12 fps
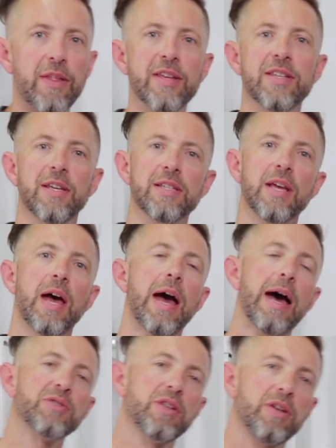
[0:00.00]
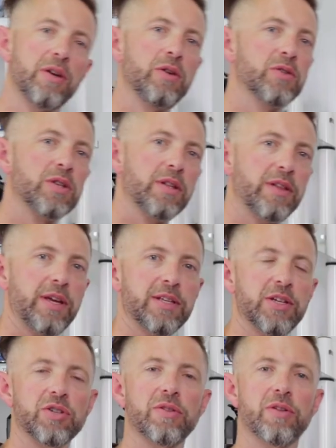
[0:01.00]
this is how to use the
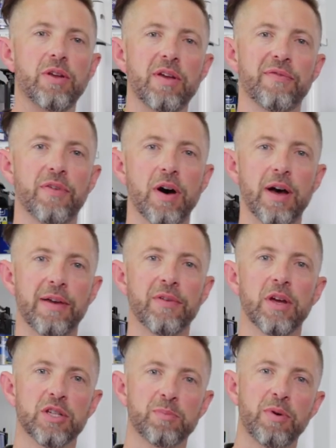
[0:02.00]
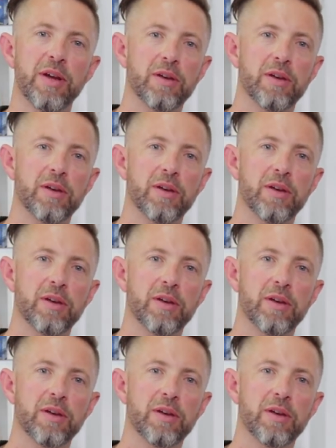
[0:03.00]
Edition35 spray